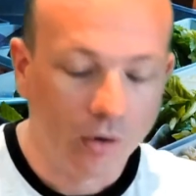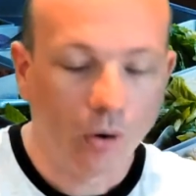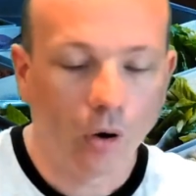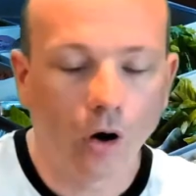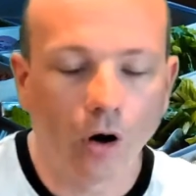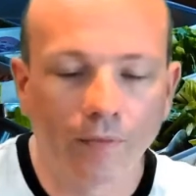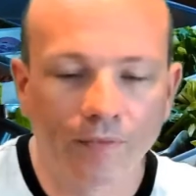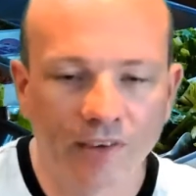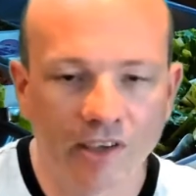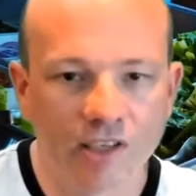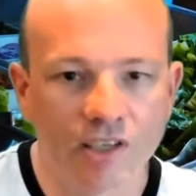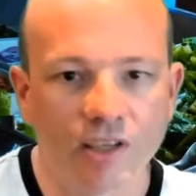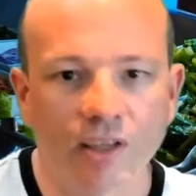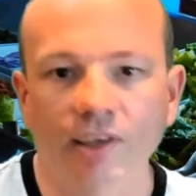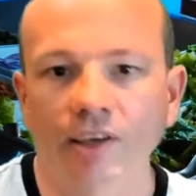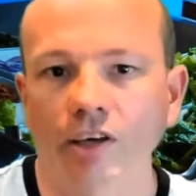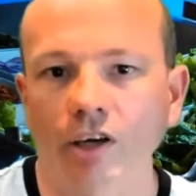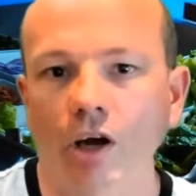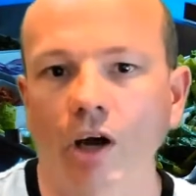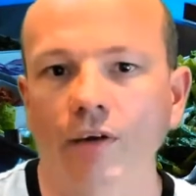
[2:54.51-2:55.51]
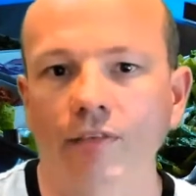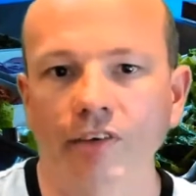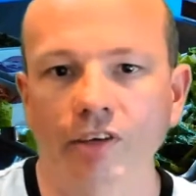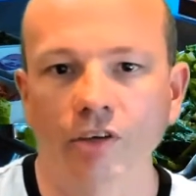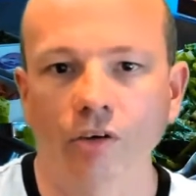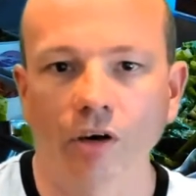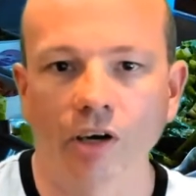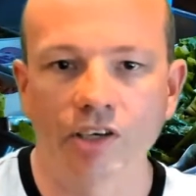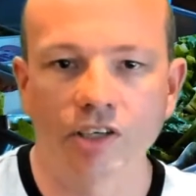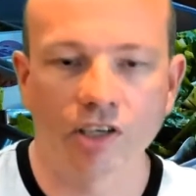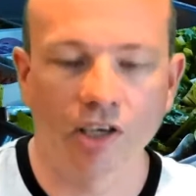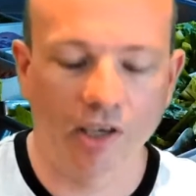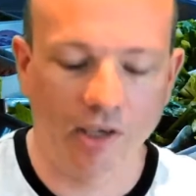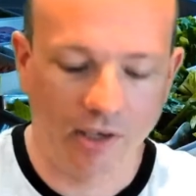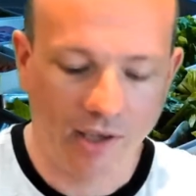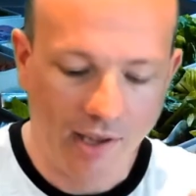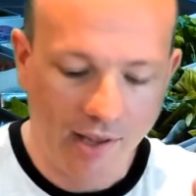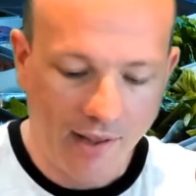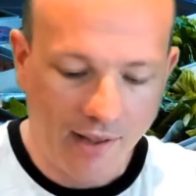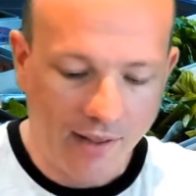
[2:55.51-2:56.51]
Obviously,
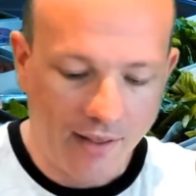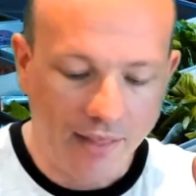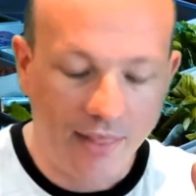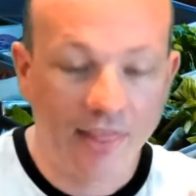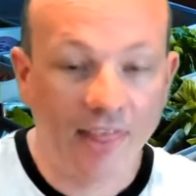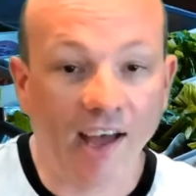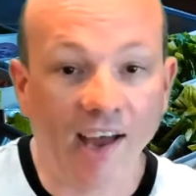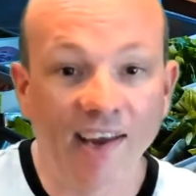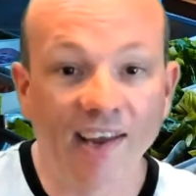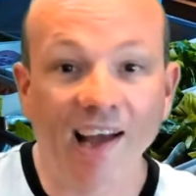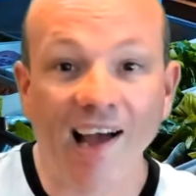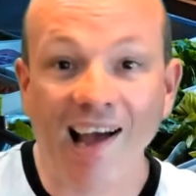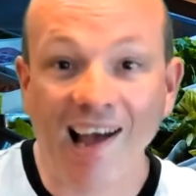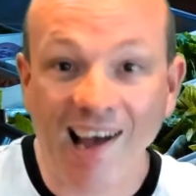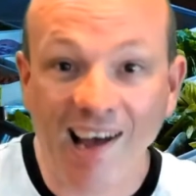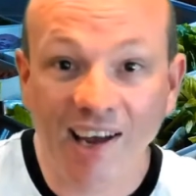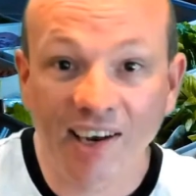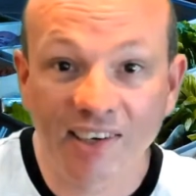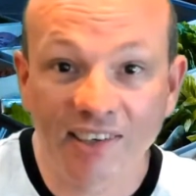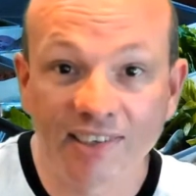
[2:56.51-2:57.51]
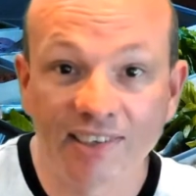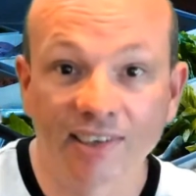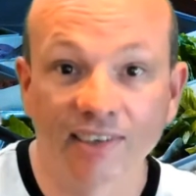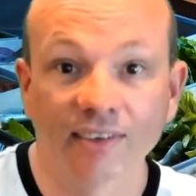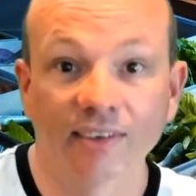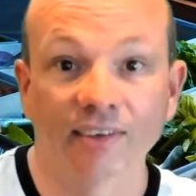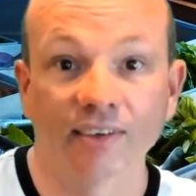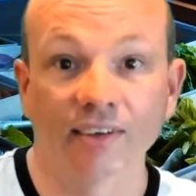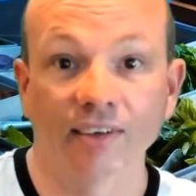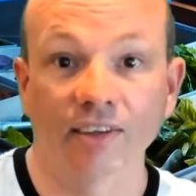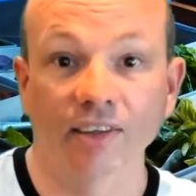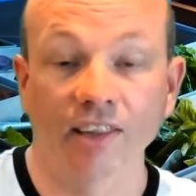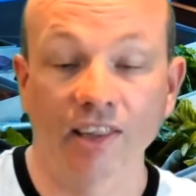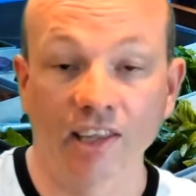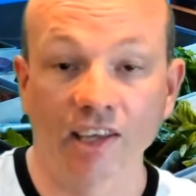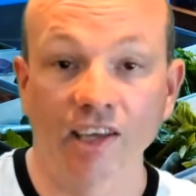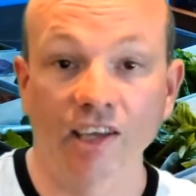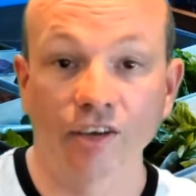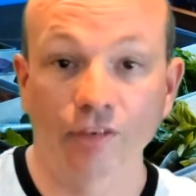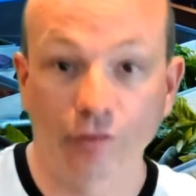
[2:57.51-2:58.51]
COVID-19, they aren't
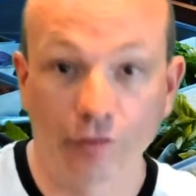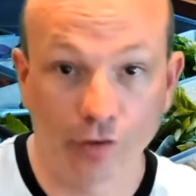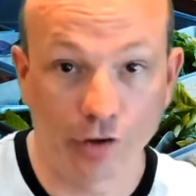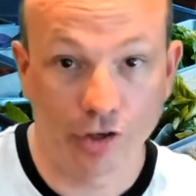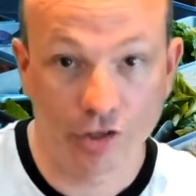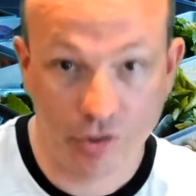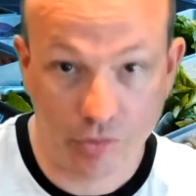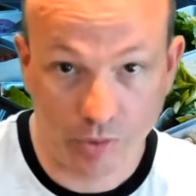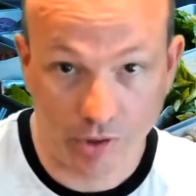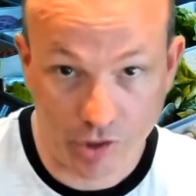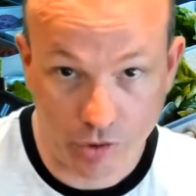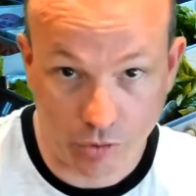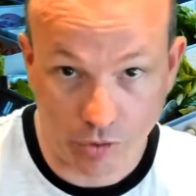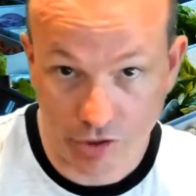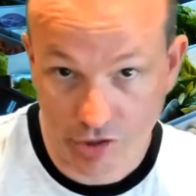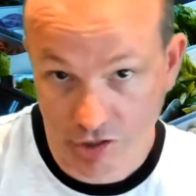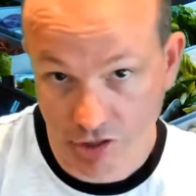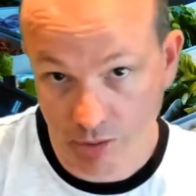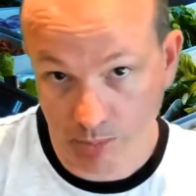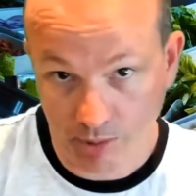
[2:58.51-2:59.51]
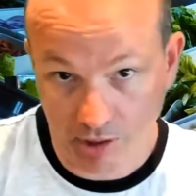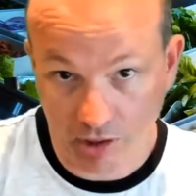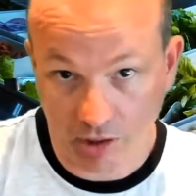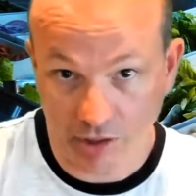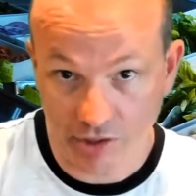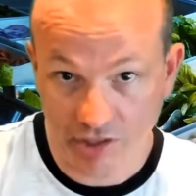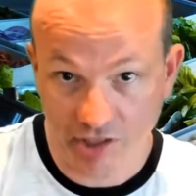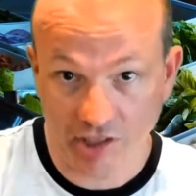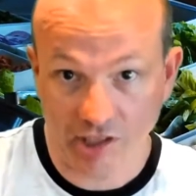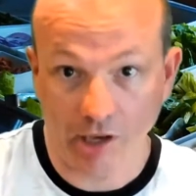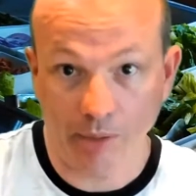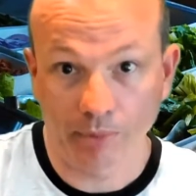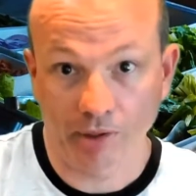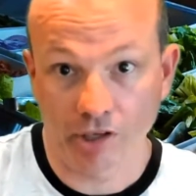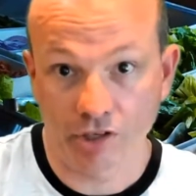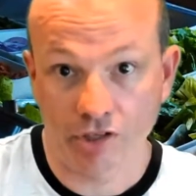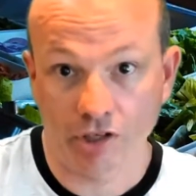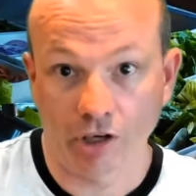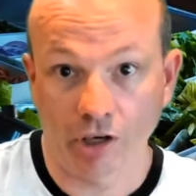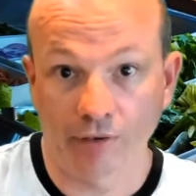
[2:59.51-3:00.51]
the first restaurants to be closing down
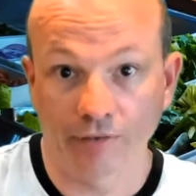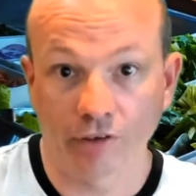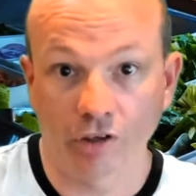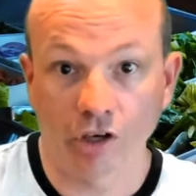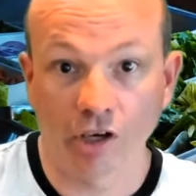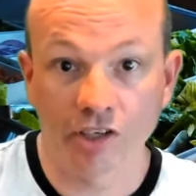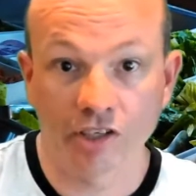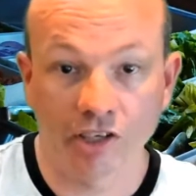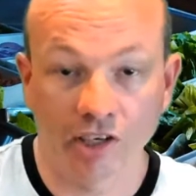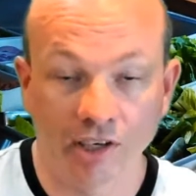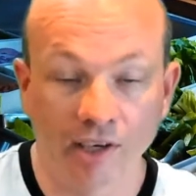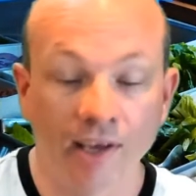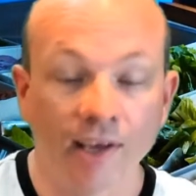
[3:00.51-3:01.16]
because of COVID-19.